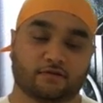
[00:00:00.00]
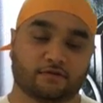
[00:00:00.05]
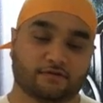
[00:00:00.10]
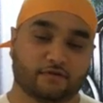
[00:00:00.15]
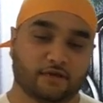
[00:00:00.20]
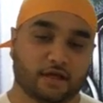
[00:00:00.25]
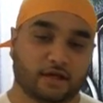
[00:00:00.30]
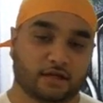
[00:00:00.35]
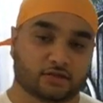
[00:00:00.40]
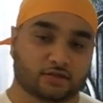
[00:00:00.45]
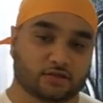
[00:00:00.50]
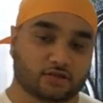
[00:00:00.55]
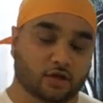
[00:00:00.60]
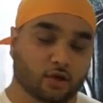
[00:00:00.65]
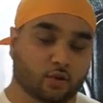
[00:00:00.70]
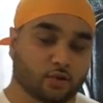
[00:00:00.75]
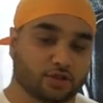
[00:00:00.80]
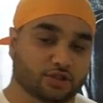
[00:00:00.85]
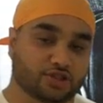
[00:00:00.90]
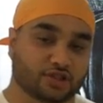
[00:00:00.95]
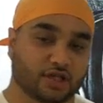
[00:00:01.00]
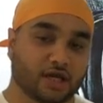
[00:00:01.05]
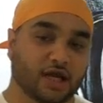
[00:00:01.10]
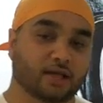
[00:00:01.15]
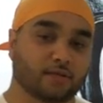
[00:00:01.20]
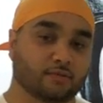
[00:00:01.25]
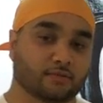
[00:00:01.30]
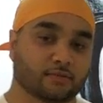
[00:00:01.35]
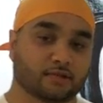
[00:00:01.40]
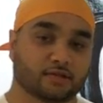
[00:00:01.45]
Feeling so
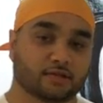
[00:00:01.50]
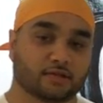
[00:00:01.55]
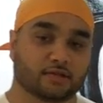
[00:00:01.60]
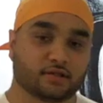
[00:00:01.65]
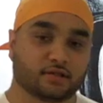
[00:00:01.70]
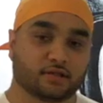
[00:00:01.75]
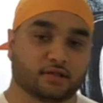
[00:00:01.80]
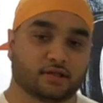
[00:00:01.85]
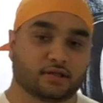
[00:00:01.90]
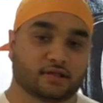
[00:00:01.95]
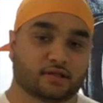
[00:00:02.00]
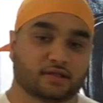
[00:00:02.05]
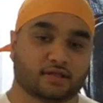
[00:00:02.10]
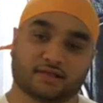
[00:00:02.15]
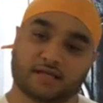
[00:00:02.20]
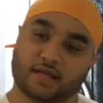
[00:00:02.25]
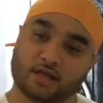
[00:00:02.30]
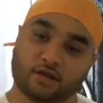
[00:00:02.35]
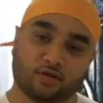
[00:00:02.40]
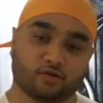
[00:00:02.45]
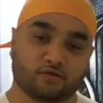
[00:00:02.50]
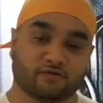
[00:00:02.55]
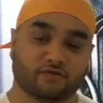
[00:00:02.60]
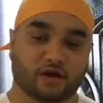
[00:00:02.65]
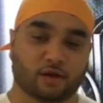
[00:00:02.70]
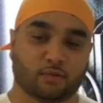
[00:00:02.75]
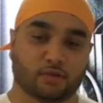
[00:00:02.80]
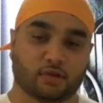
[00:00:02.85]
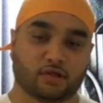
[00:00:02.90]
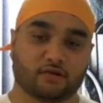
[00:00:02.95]
ashamed, this Hindu
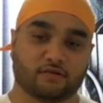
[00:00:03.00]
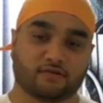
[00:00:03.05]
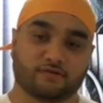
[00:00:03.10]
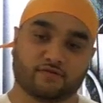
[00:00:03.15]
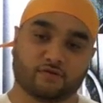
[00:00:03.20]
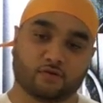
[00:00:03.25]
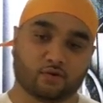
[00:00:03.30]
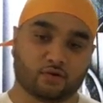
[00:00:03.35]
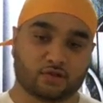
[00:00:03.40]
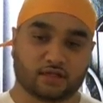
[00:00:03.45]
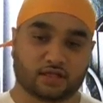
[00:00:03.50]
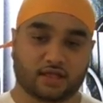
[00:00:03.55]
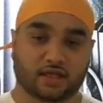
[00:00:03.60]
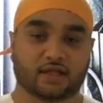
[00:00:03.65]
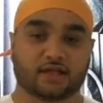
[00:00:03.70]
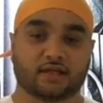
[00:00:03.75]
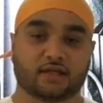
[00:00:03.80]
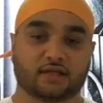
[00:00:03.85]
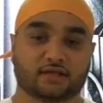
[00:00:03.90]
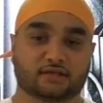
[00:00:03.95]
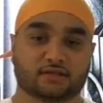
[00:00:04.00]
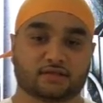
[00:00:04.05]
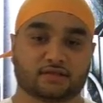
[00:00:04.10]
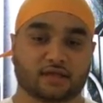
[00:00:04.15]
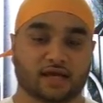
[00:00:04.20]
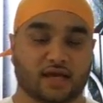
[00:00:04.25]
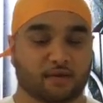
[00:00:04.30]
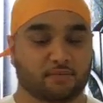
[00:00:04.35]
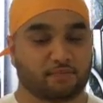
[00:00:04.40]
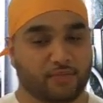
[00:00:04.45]
family fall to their knees
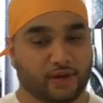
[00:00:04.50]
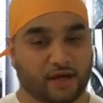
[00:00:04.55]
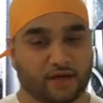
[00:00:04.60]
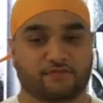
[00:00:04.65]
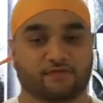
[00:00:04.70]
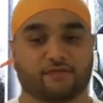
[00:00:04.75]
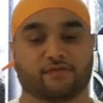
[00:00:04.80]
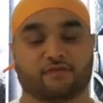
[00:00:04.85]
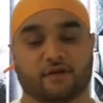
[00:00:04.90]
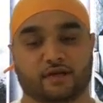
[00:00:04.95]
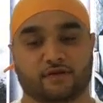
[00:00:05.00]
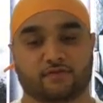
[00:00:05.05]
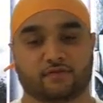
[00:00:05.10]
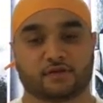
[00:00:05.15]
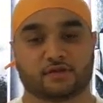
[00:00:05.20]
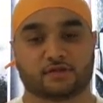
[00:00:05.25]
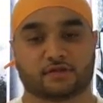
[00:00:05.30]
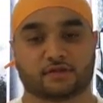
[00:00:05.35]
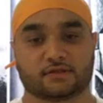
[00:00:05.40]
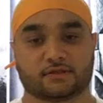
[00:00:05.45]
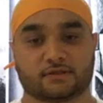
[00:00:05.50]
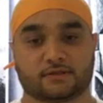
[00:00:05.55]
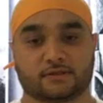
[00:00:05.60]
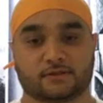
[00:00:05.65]
and beg for forgiveness.